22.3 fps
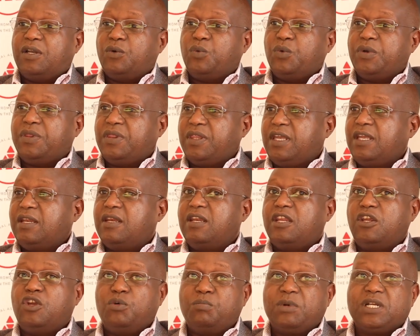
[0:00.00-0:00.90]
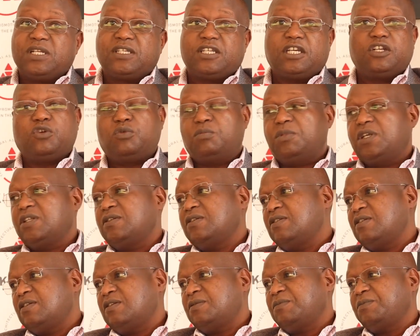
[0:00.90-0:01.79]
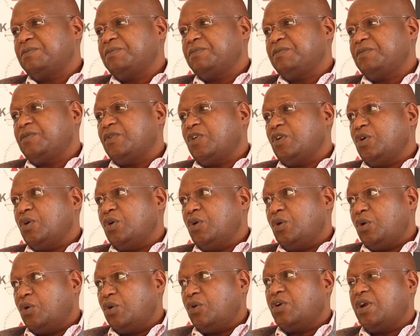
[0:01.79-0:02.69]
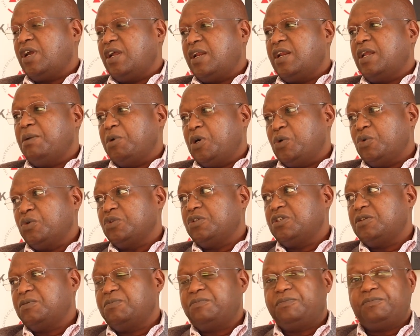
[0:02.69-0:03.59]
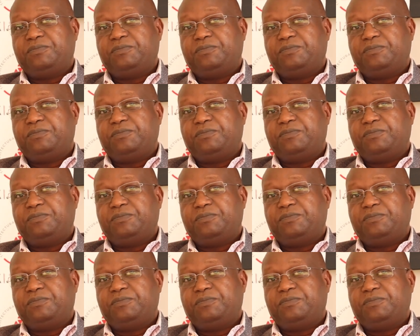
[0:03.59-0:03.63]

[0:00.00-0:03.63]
within human settlements or neighborhoods.